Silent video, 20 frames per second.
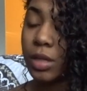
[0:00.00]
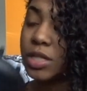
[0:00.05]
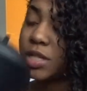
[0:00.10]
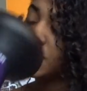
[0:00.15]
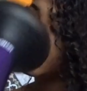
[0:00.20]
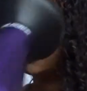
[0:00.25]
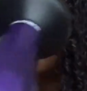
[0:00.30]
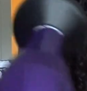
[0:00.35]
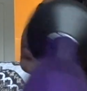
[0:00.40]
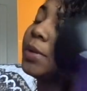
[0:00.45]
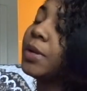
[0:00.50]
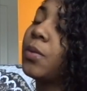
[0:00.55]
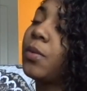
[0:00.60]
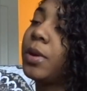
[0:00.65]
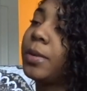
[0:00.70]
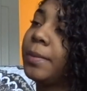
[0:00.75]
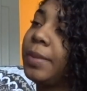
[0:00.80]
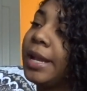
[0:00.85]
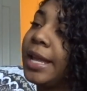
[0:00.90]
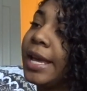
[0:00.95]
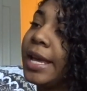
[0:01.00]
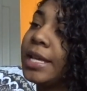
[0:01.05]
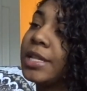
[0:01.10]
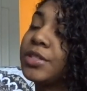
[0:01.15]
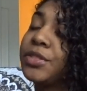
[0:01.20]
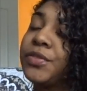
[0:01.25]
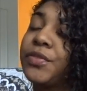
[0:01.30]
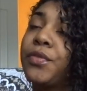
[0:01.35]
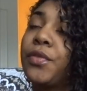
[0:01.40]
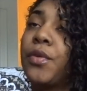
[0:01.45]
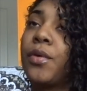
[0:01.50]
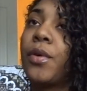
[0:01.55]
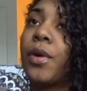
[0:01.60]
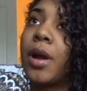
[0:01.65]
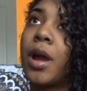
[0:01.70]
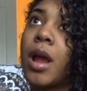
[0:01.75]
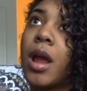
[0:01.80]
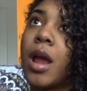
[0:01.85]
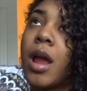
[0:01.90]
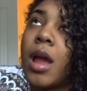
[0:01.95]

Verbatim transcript: just keep it in one place for